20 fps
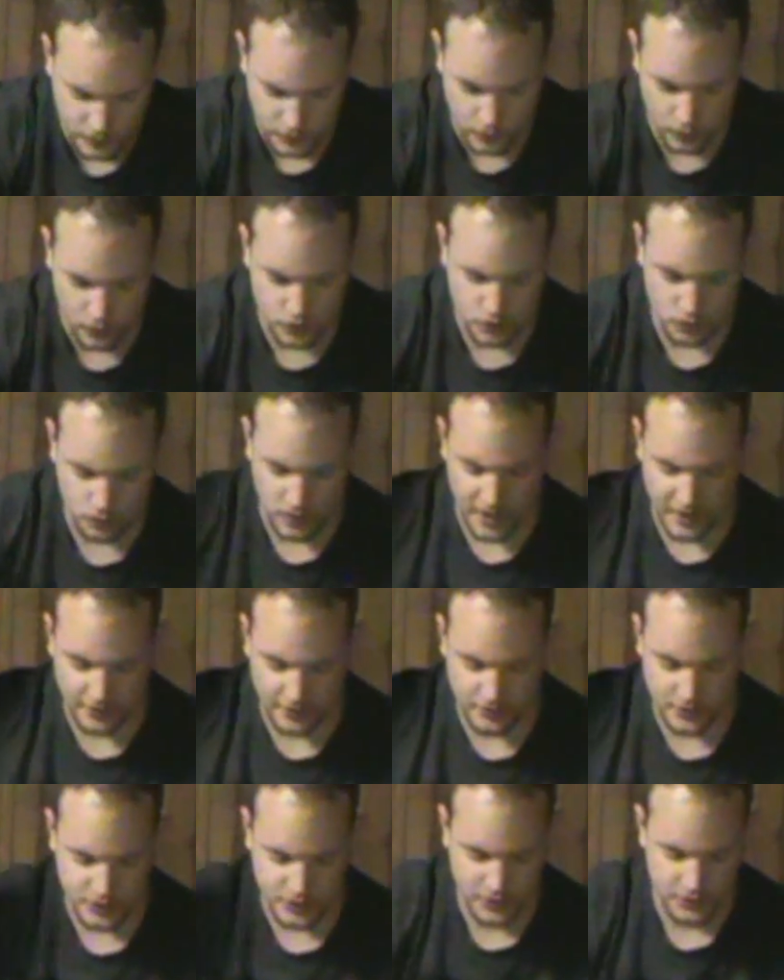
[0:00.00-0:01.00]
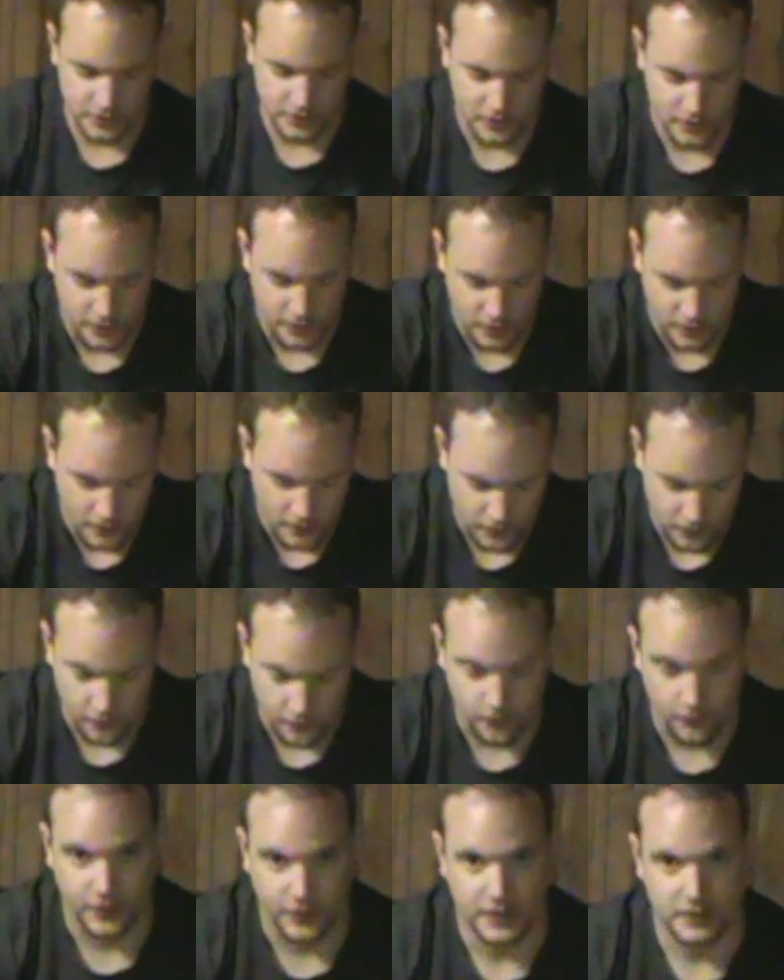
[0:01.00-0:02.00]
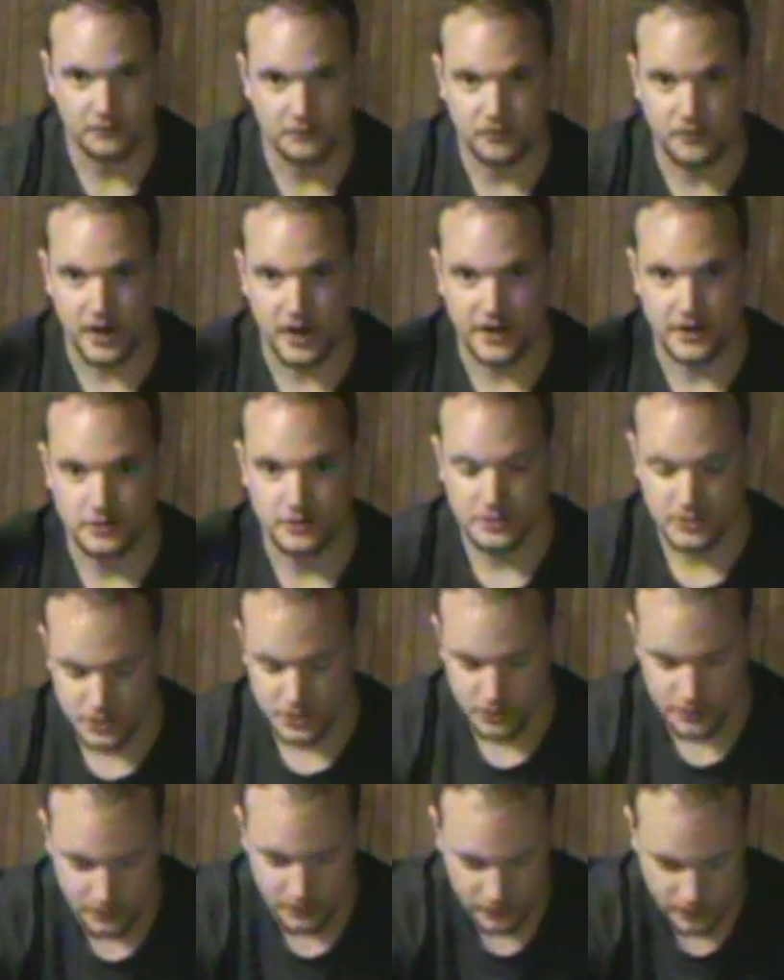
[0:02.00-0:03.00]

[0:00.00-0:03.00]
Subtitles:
Ghost Riders. Freedom Fighters.